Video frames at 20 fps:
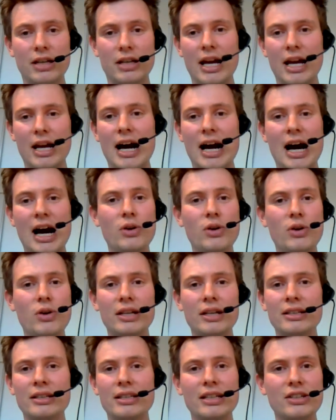How can
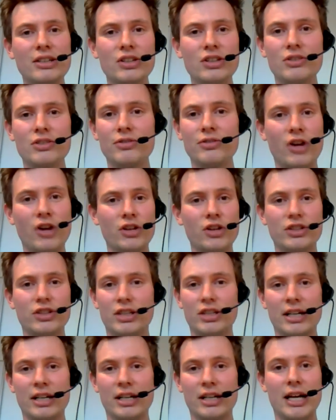this
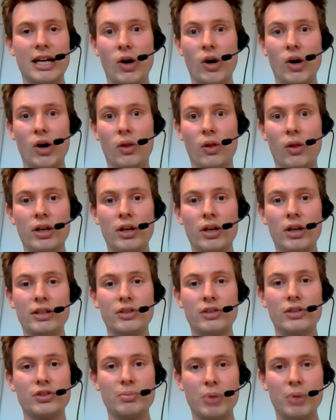functioning at all? They're
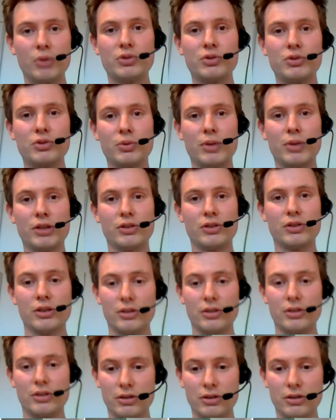supposed to work together.